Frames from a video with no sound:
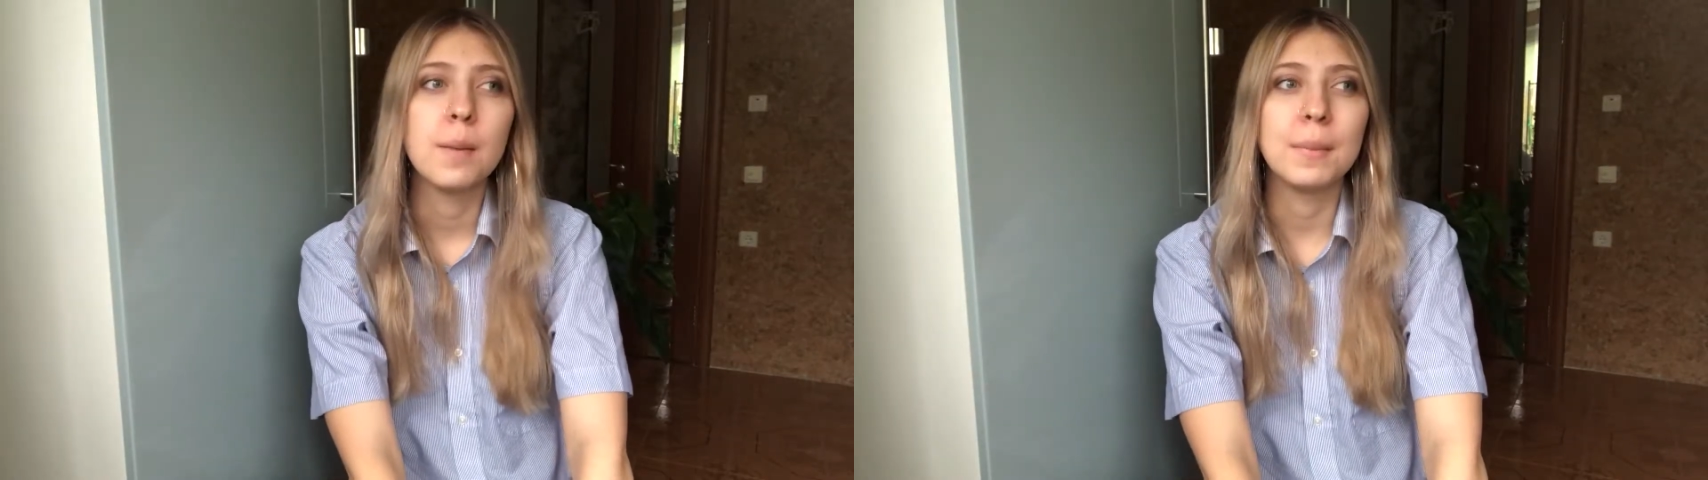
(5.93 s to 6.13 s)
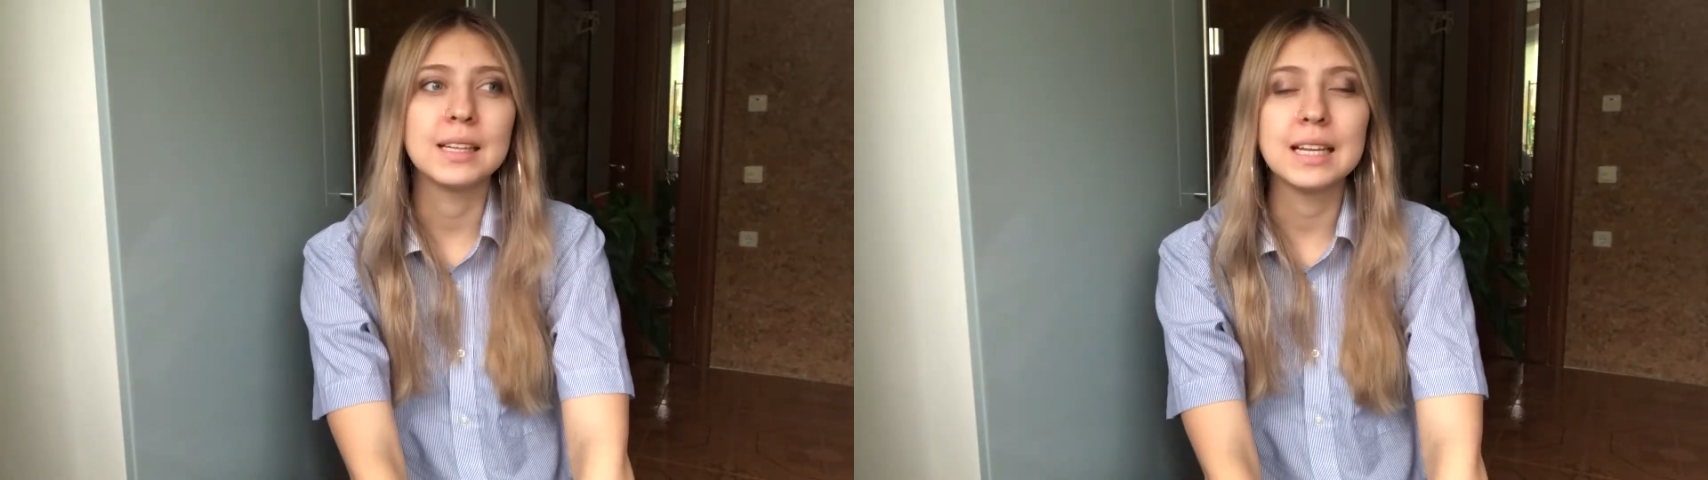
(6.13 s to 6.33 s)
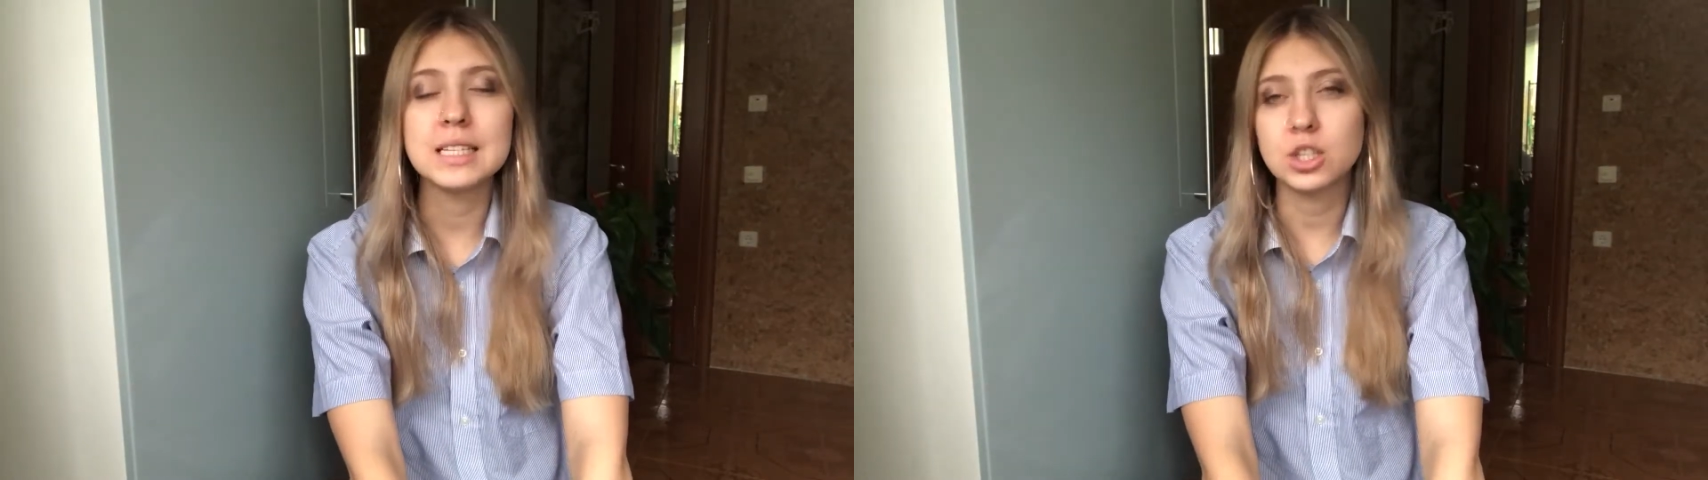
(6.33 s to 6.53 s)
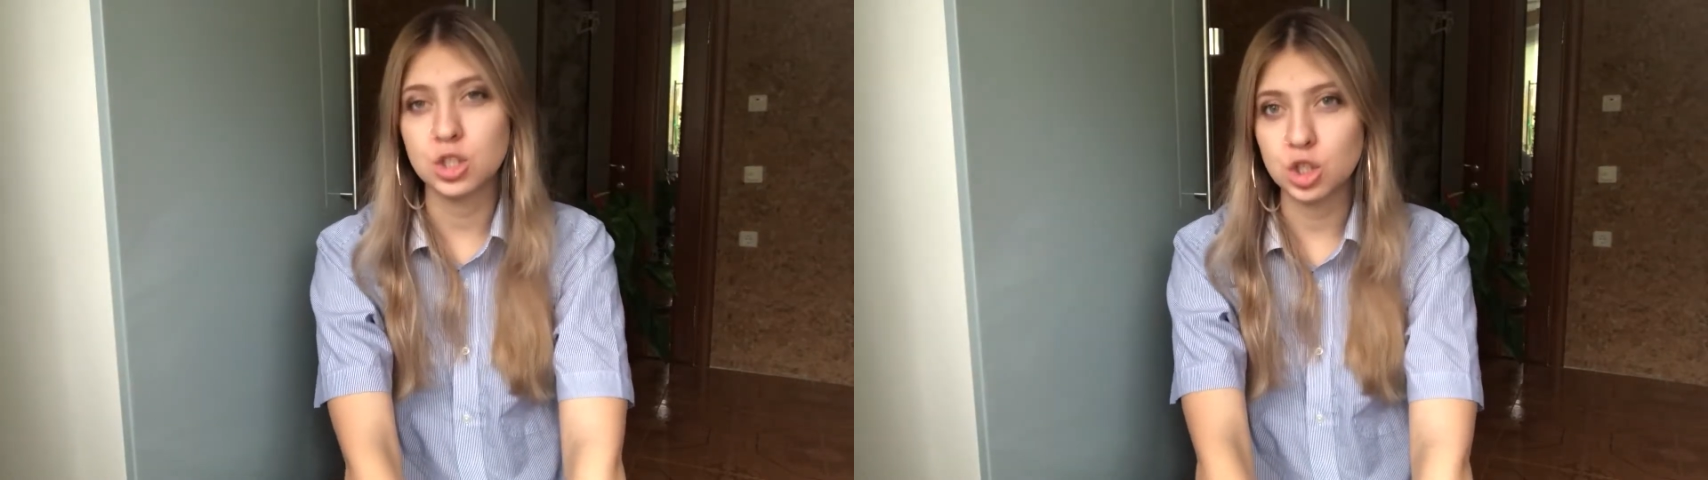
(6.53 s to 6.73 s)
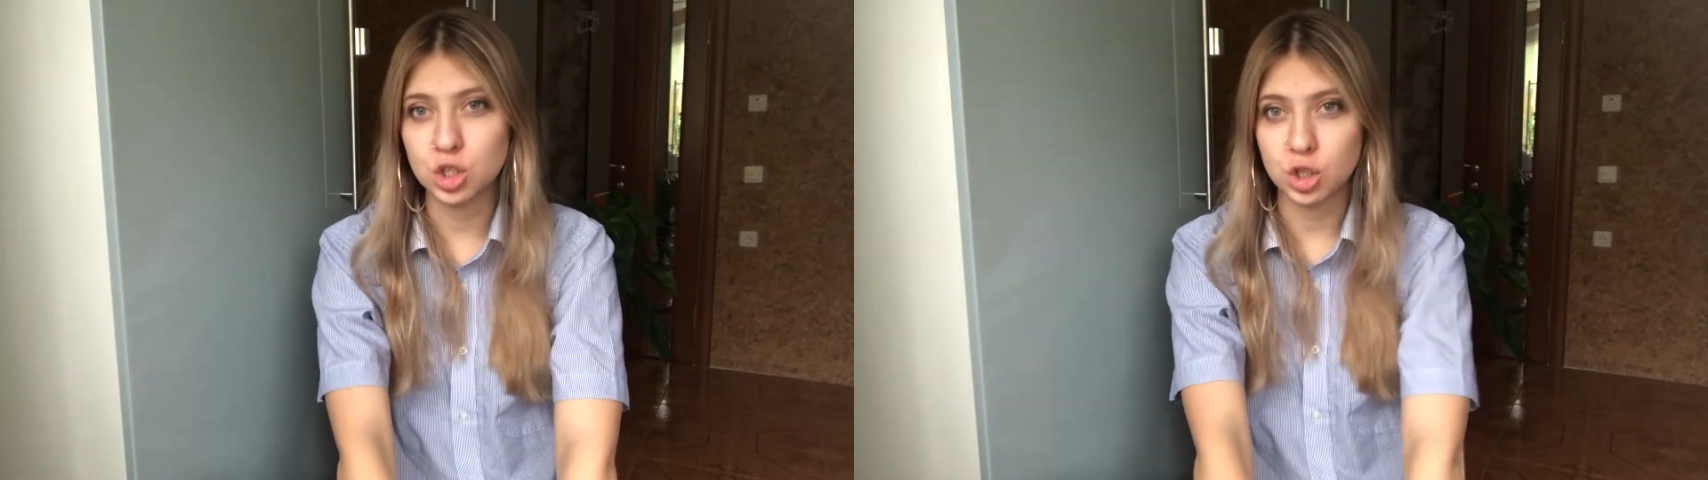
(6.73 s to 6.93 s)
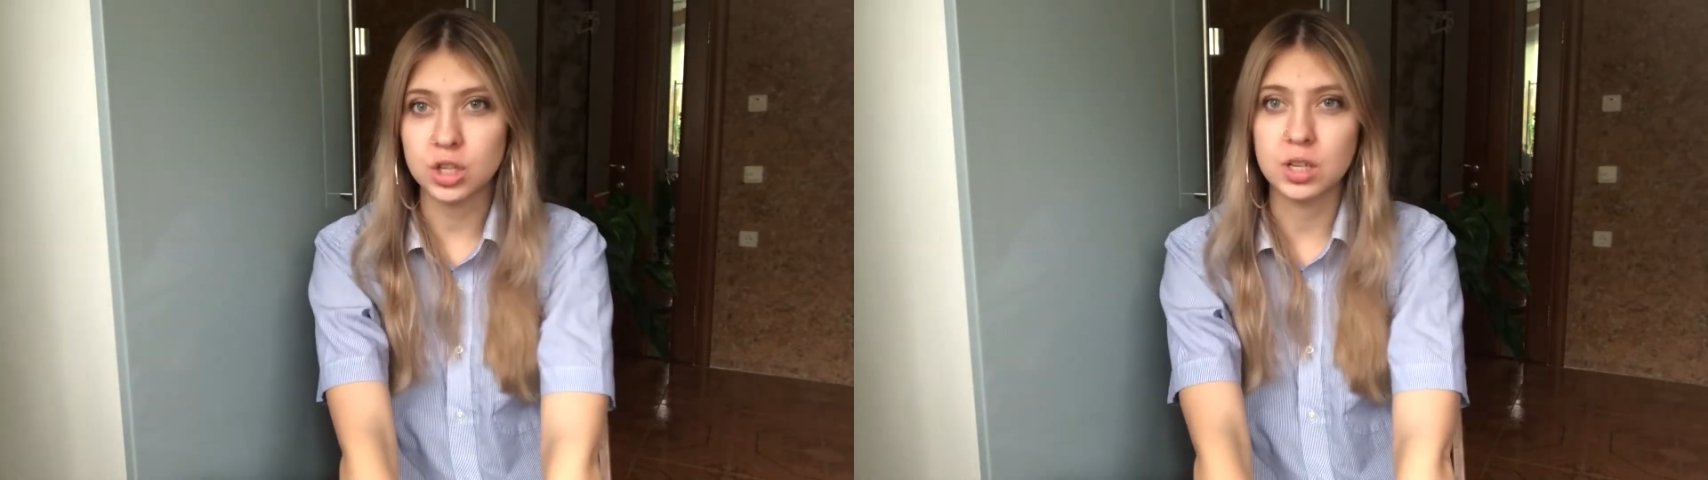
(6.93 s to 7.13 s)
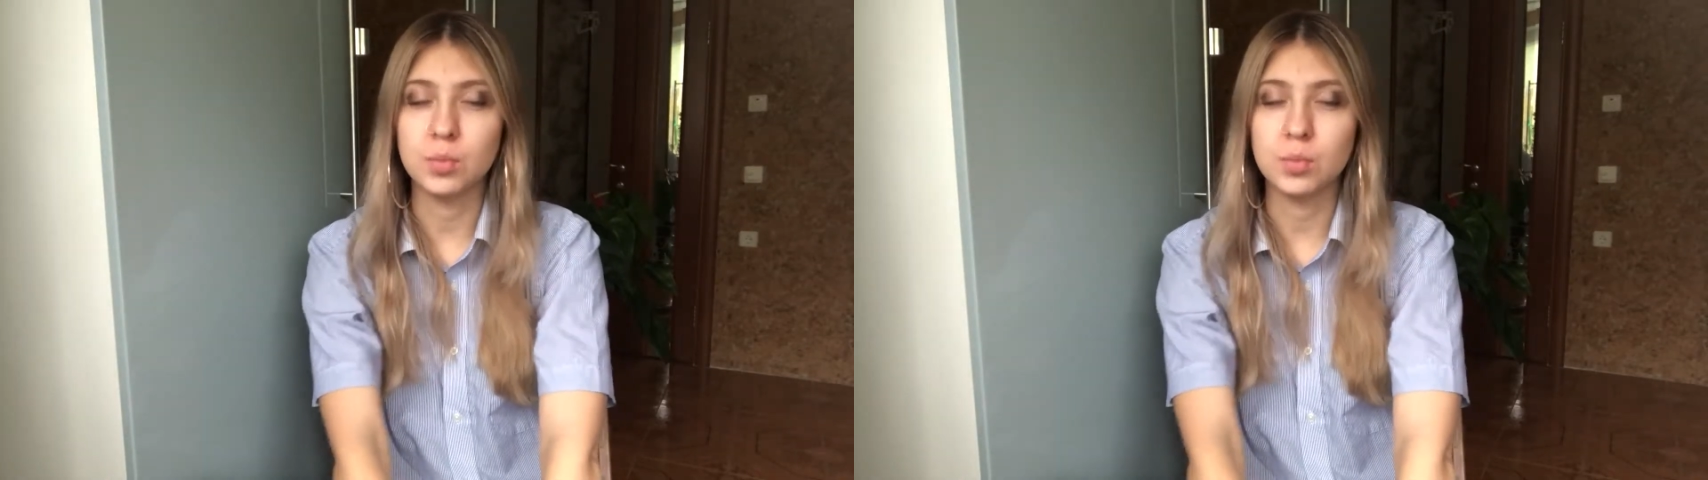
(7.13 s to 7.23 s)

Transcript: but let's continue talking